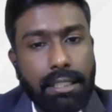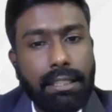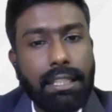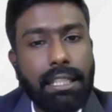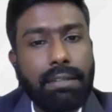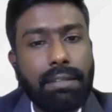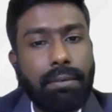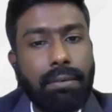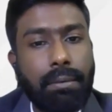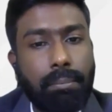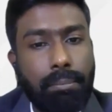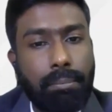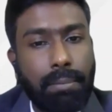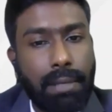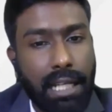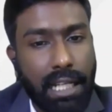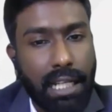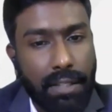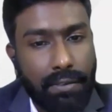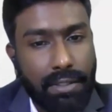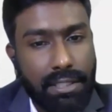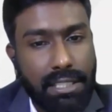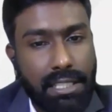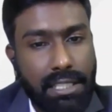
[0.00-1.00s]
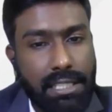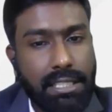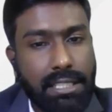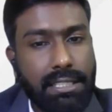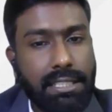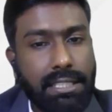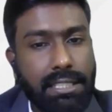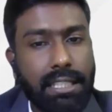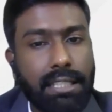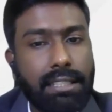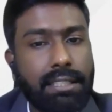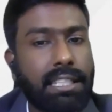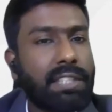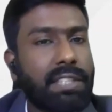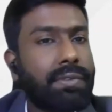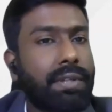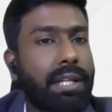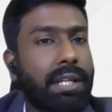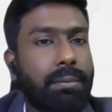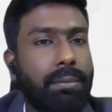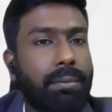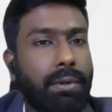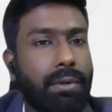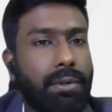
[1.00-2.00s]
the blood vessels inside these
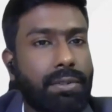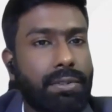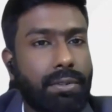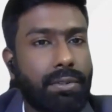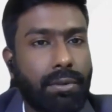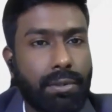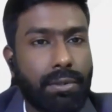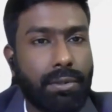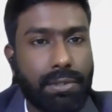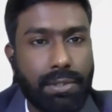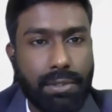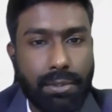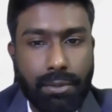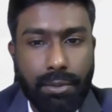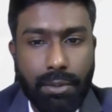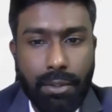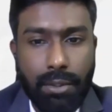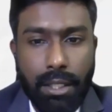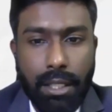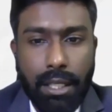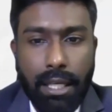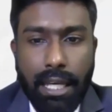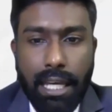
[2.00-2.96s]
fibroids are also